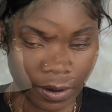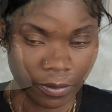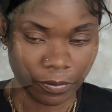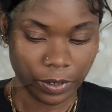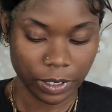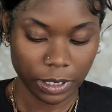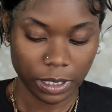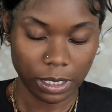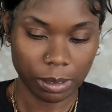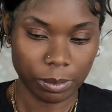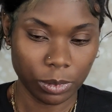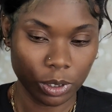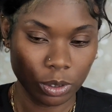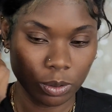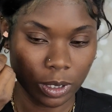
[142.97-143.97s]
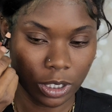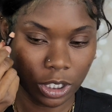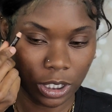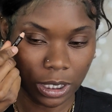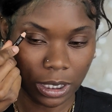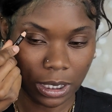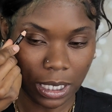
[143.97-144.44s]
First thing I'm gonna do is
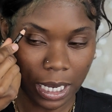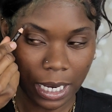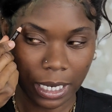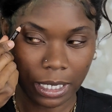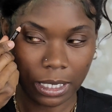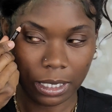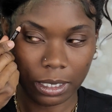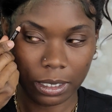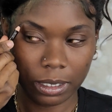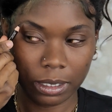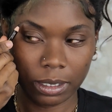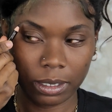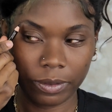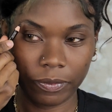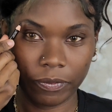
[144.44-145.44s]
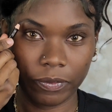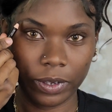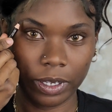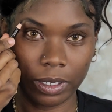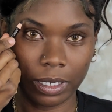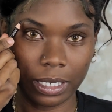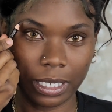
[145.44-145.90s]
just like
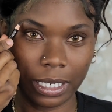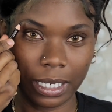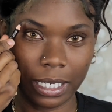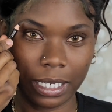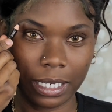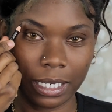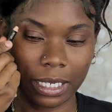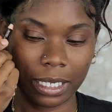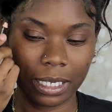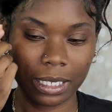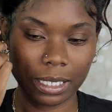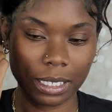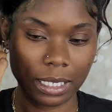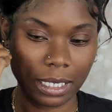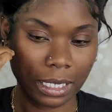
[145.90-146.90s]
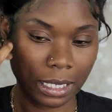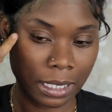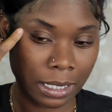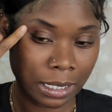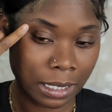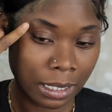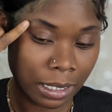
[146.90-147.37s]
fill in the
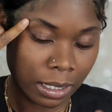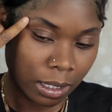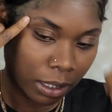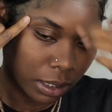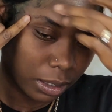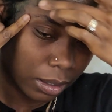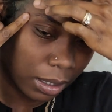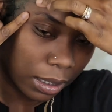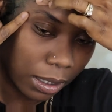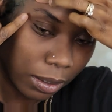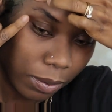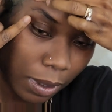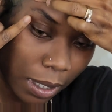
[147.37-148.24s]
end. So this is what